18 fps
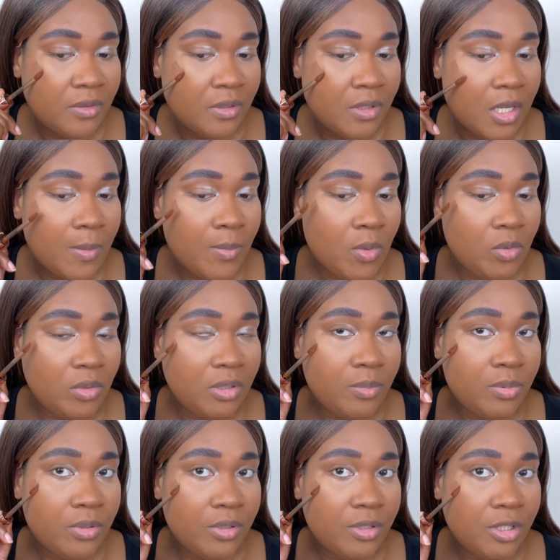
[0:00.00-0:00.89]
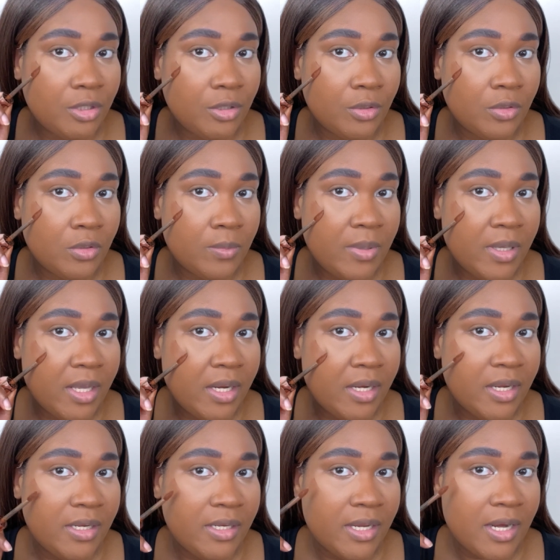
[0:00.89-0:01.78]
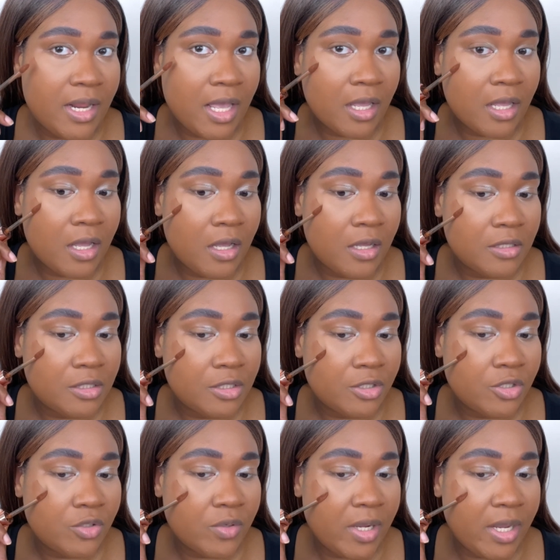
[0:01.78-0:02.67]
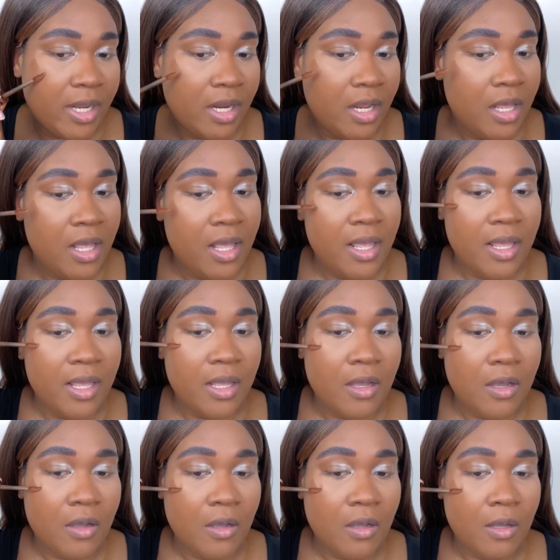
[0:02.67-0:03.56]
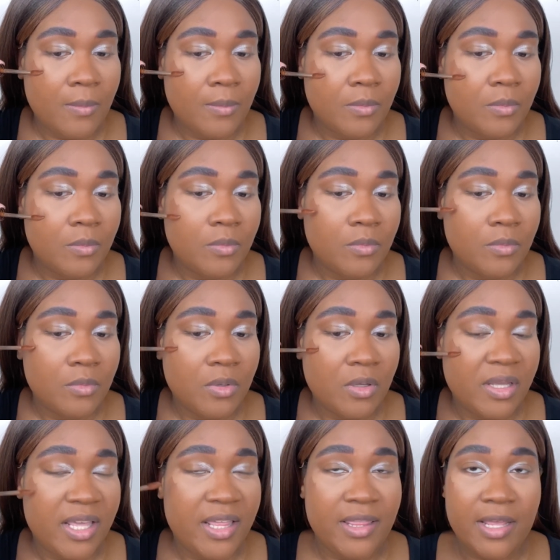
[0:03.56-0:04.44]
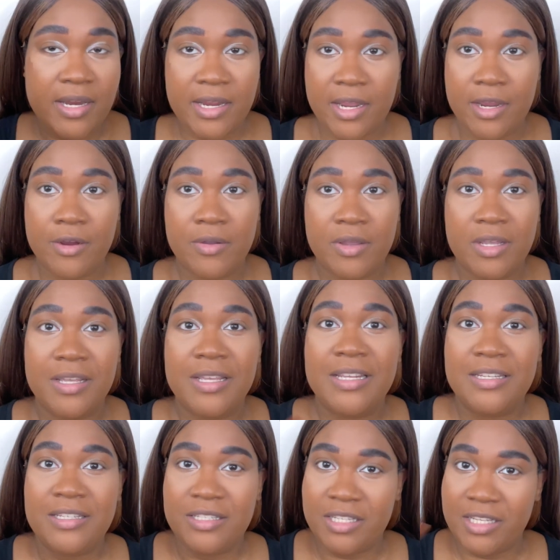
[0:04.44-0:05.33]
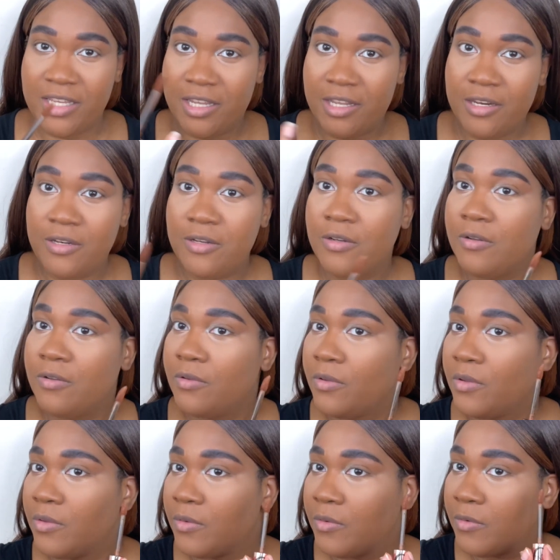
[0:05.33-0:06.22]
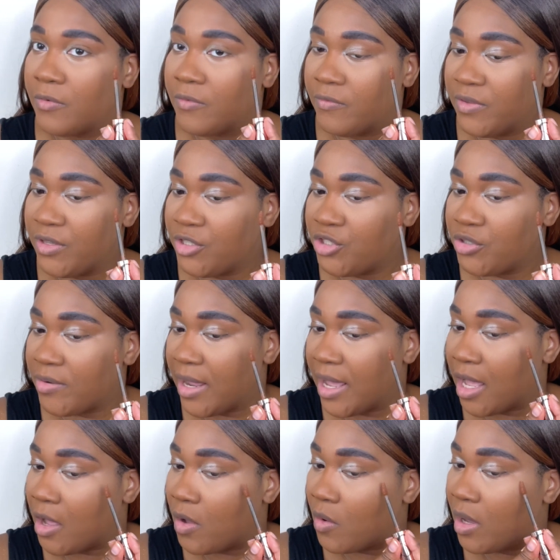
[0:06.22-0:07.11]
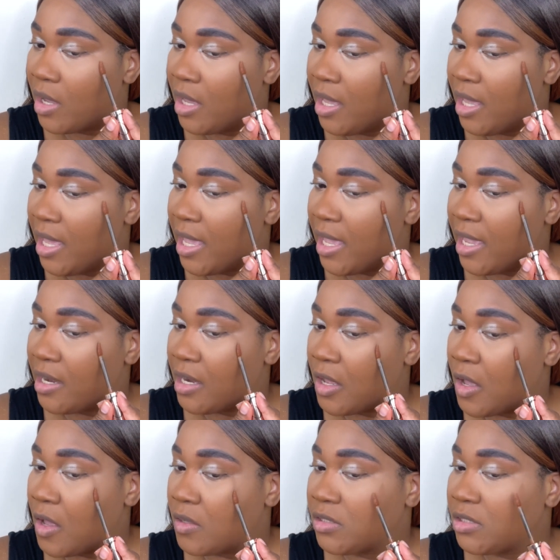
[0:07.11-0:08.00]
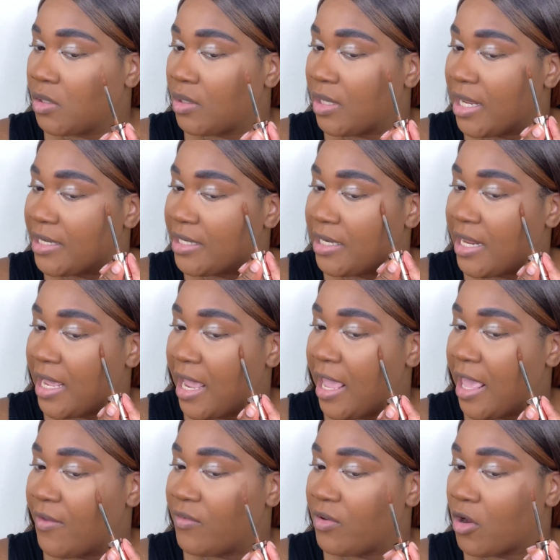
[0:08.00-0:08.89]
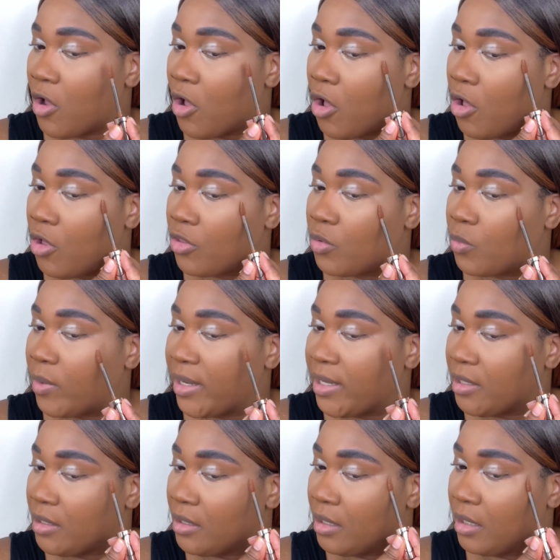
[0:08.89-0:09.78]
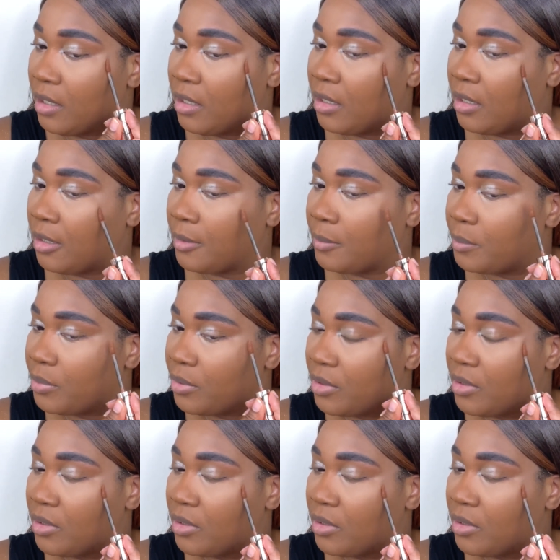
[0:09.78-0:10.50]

I'm only putting a little bit and then I concentrate um in that area and then venture out. And I also like that I have it all the way up,